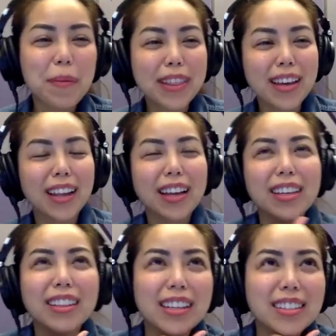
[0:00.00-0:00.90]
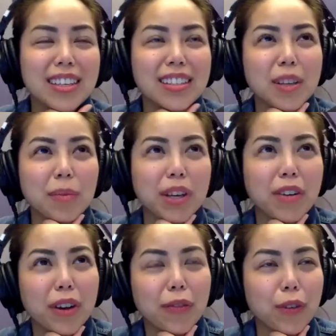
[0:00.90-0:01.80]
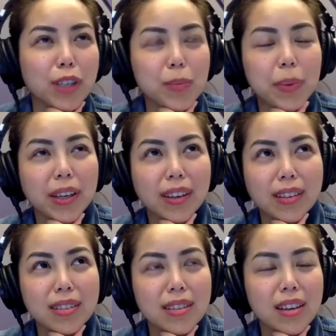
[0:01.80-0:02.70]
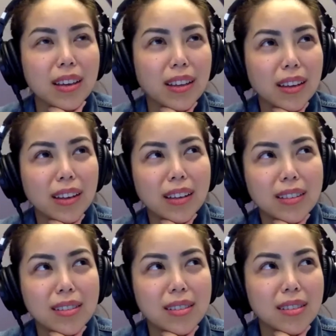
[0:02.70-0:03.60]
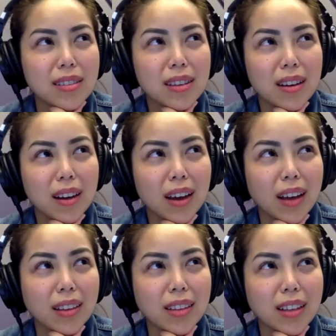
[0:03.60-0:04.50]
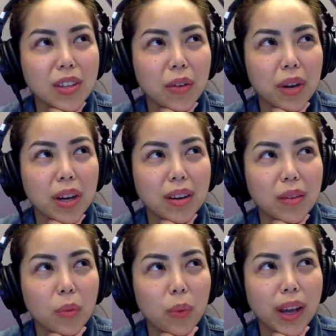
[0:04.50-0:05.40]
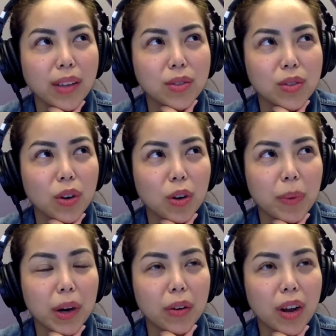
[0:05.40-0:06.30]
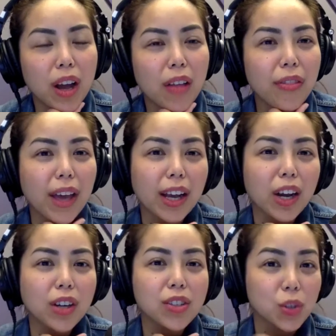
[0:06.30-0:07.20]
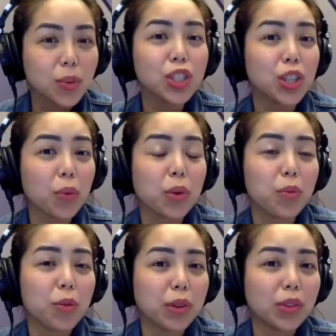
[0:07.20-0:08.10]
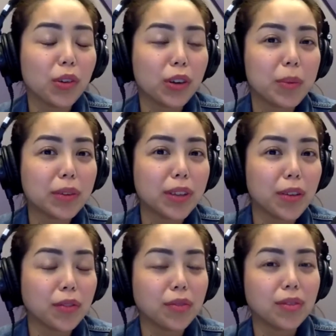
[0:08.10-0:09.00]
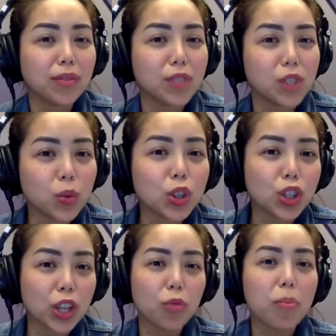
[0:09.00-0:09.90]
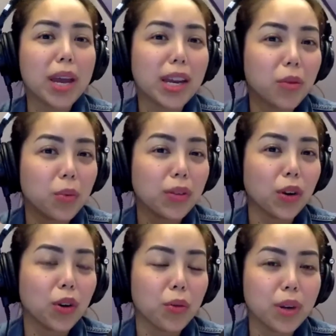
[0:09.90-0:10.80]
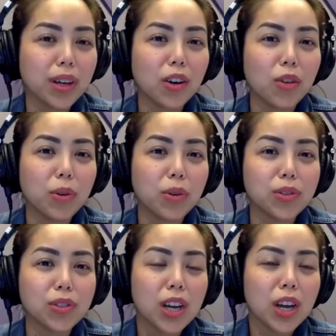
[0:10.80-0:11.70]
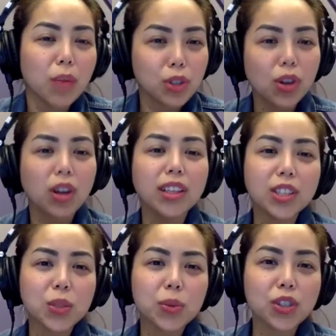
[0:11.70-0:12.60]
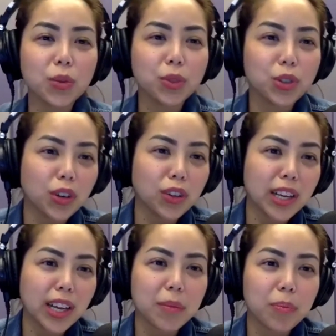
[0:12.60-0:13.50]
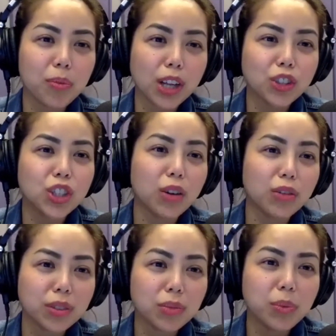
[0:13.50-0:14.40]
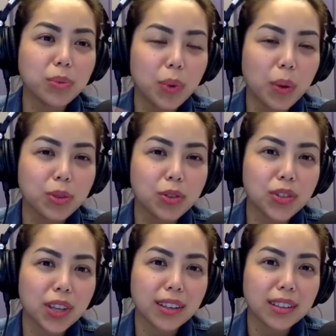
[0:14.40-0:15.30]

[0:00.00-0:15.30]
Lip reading: that, I think that's something great for us because I think that's a great way to talk about that switch that we've been talking about, that switch that you made with your career almost. Would you call it a switch or would you call it like a branch out? What would you say?